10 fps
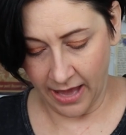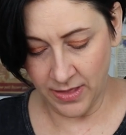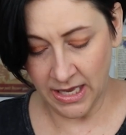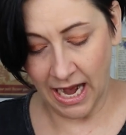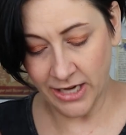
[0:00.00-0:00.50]

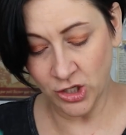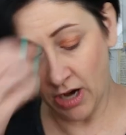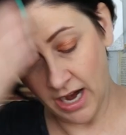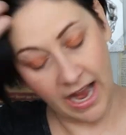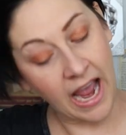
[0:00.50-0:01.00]
And then I do
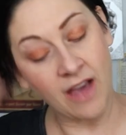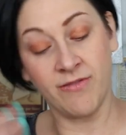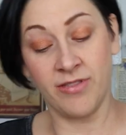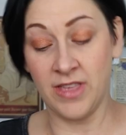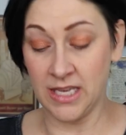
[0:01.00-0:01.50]
not
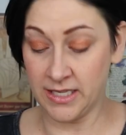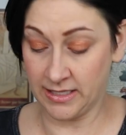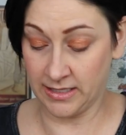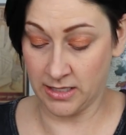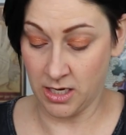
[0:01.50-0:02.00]
have
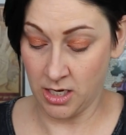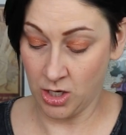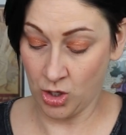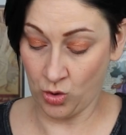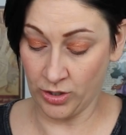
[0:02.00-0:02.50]
this
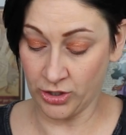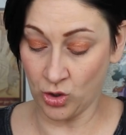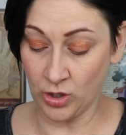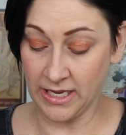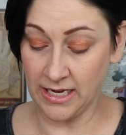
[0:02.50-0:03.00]

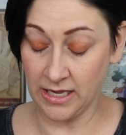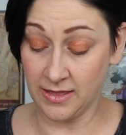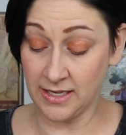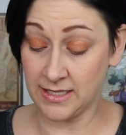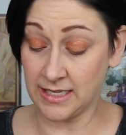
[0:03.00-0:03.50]
crystal. It,
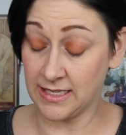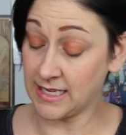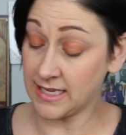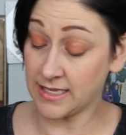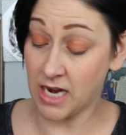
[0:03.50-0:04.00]
this, it
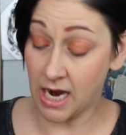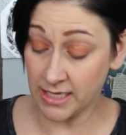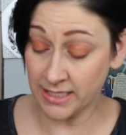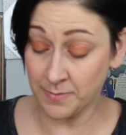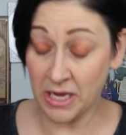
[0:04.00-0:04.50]
says
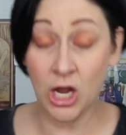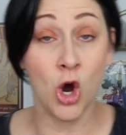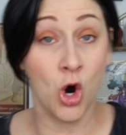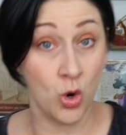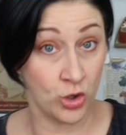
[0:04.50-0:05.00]
Cosmic
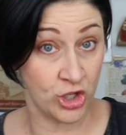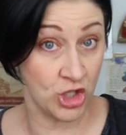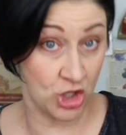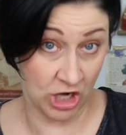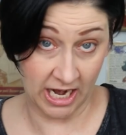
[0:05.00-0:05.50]

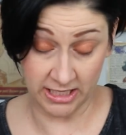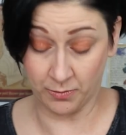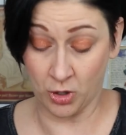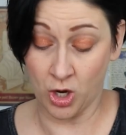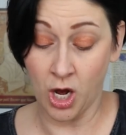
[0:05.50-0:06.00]
Ocean
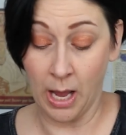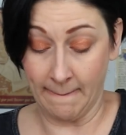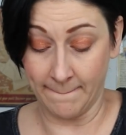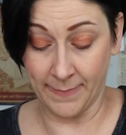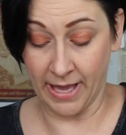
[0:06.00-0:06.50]
Jasper
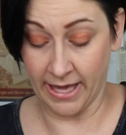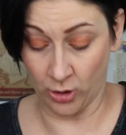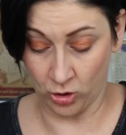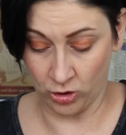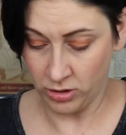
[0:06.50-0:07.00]

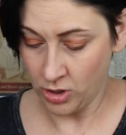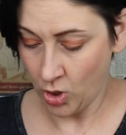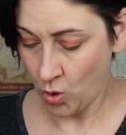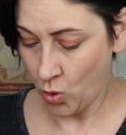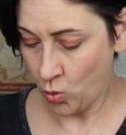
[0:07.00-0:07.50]
Petal.
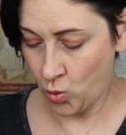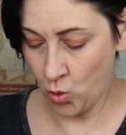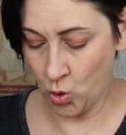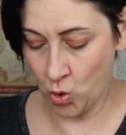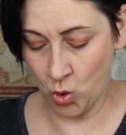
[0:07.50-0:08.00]

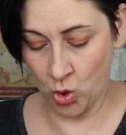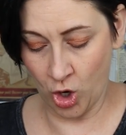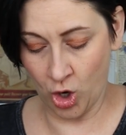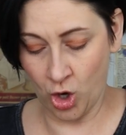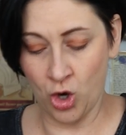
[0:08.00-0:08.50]
Woo,
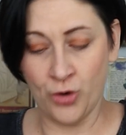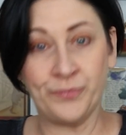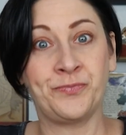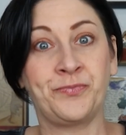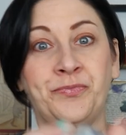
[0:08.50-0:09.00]
girl.